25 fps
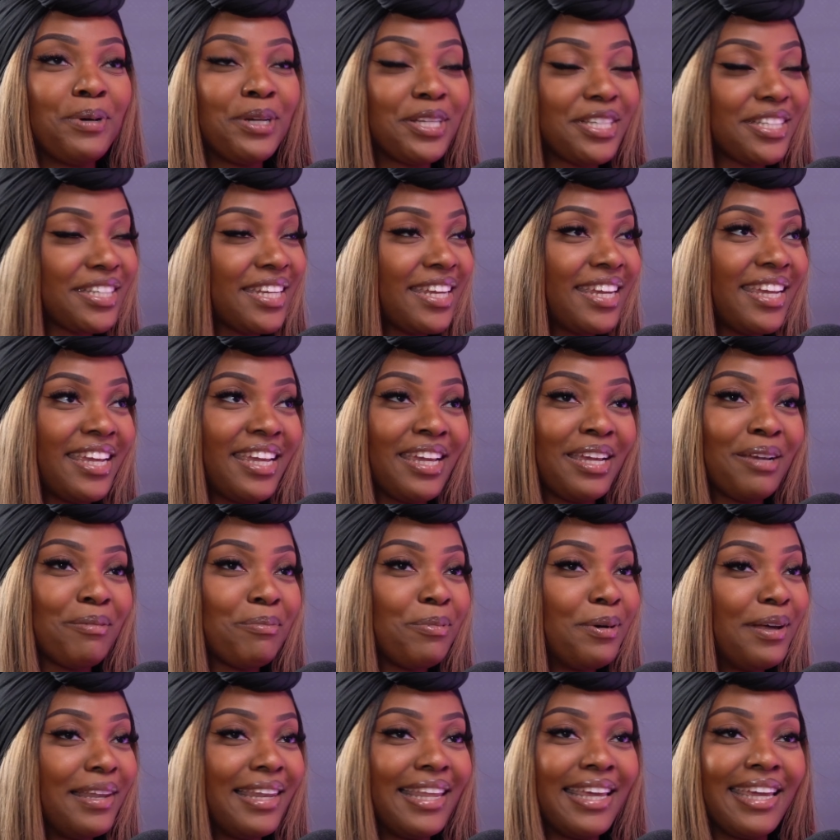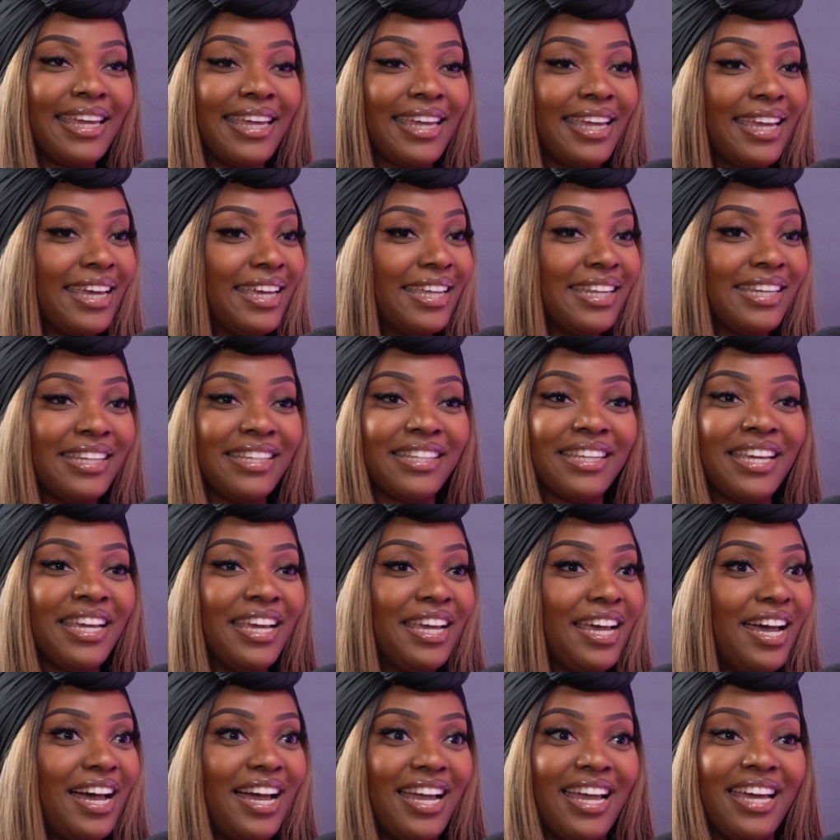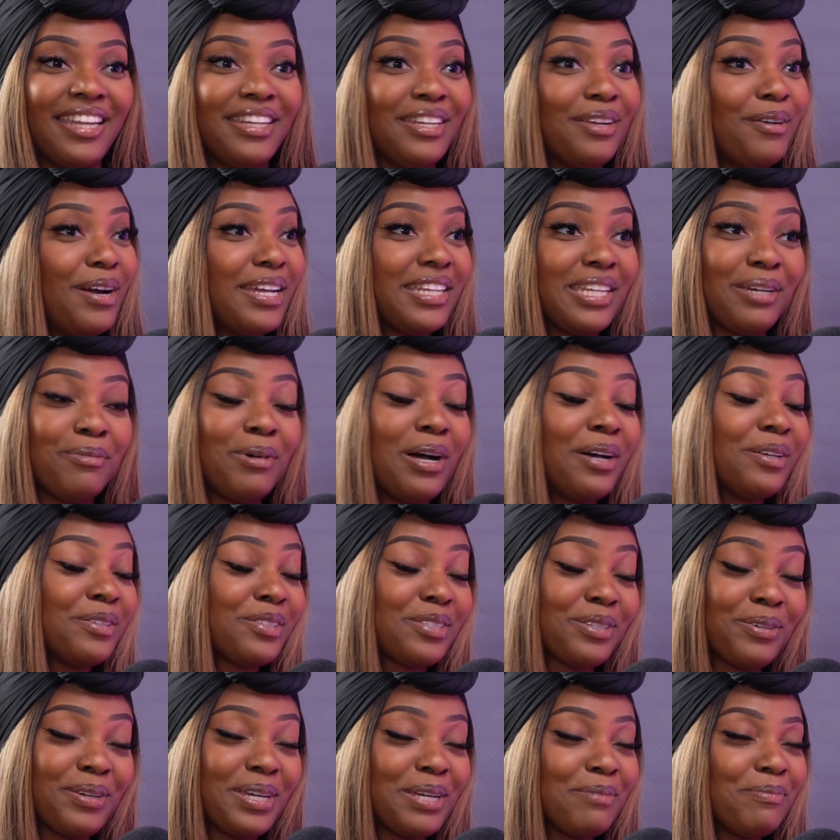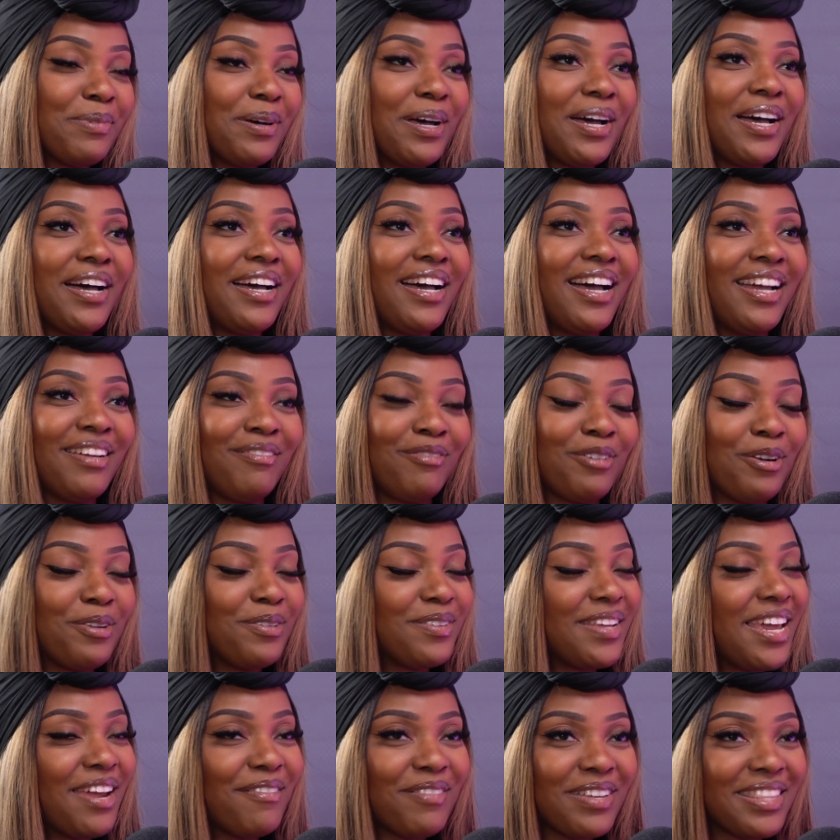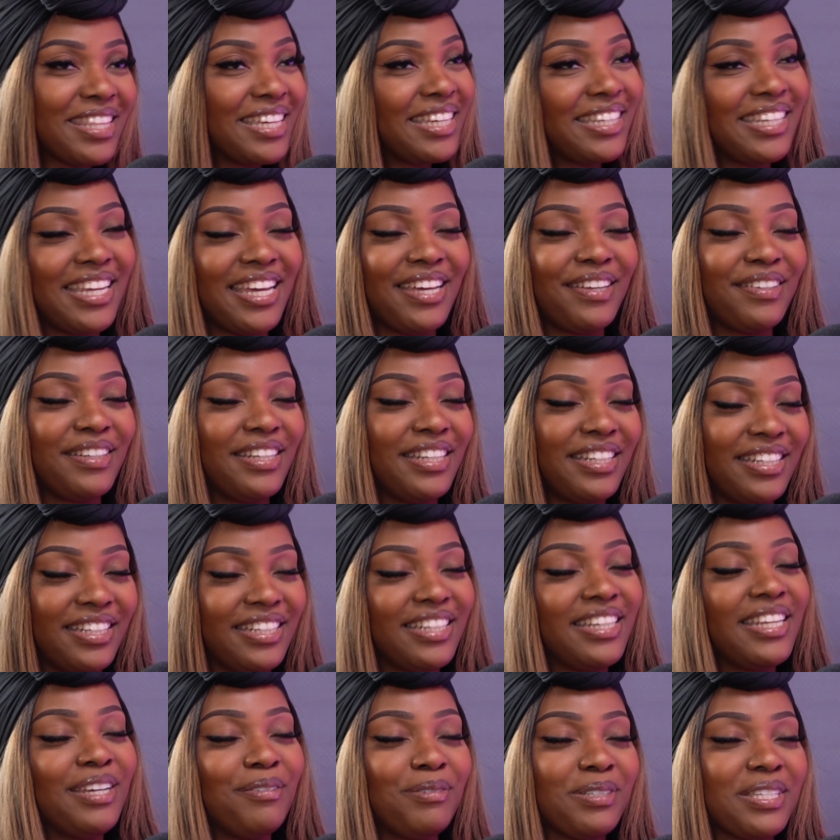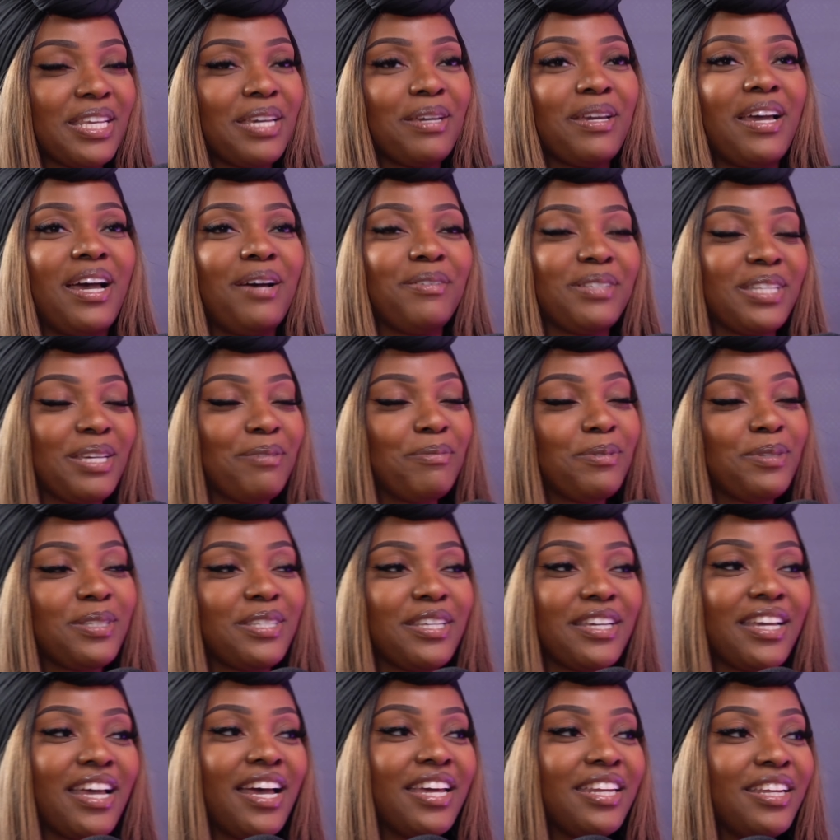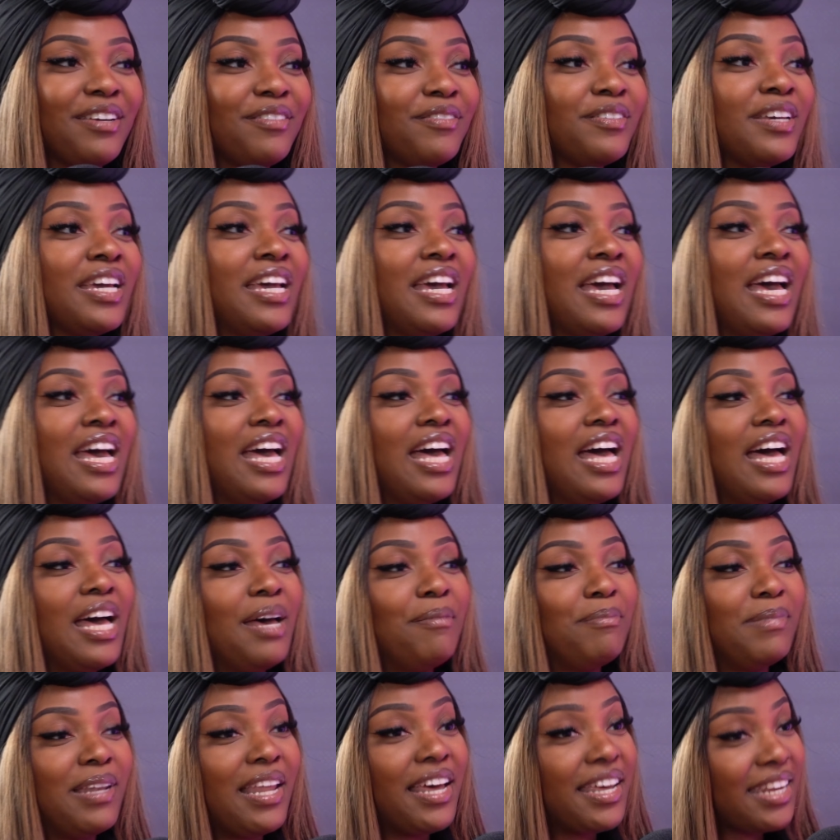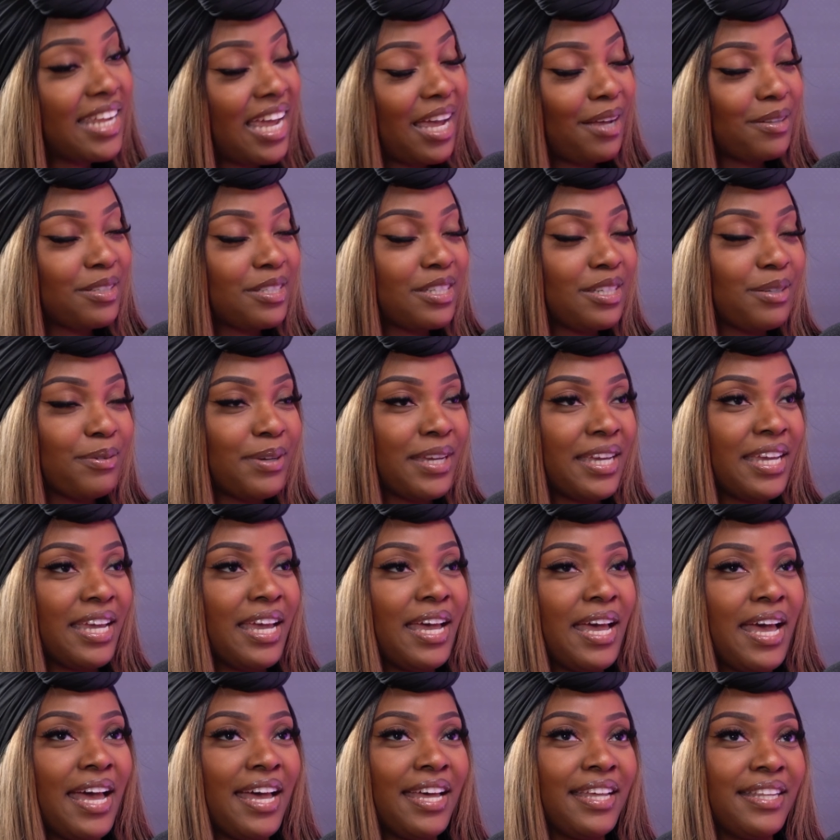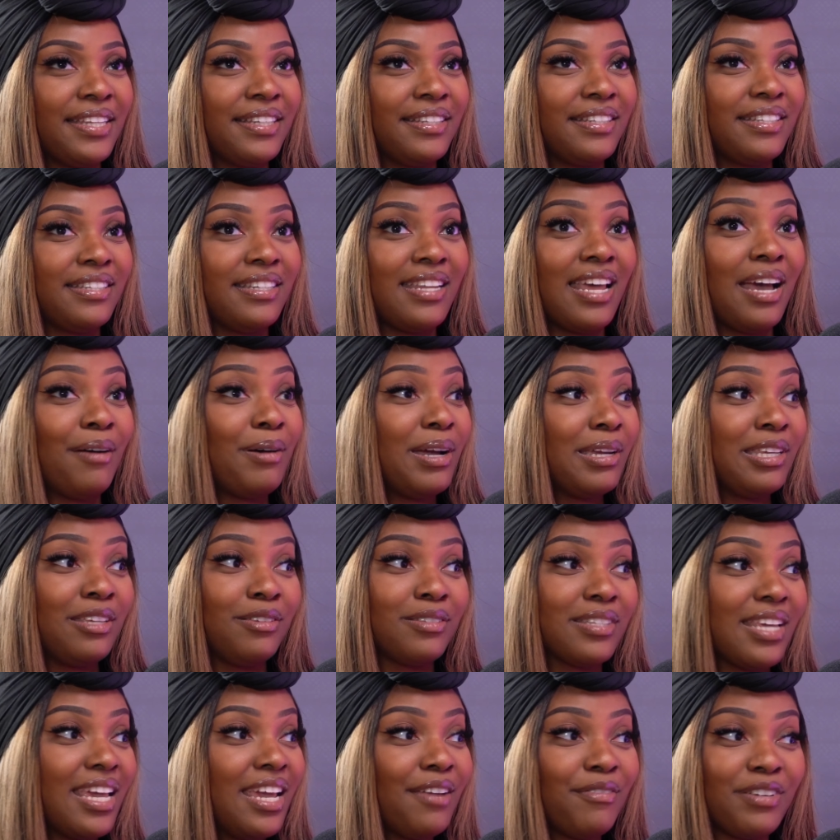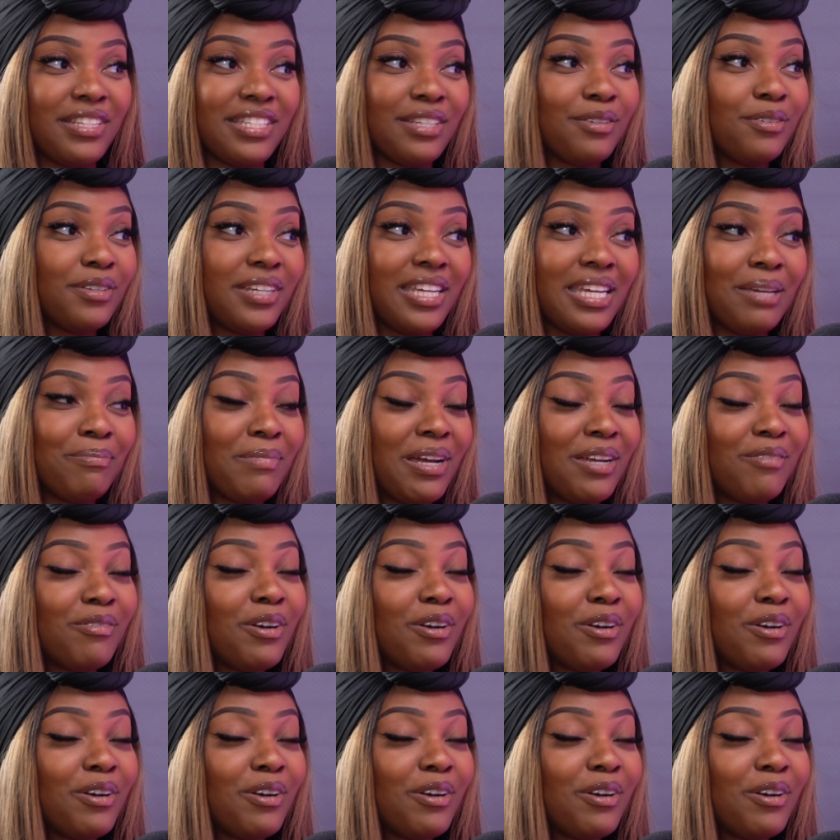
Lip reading: pushing, pulling, and I had no idea what I was doing, but I wrote everything down and I was able to kind of learn how to do it. And now I use it every single day in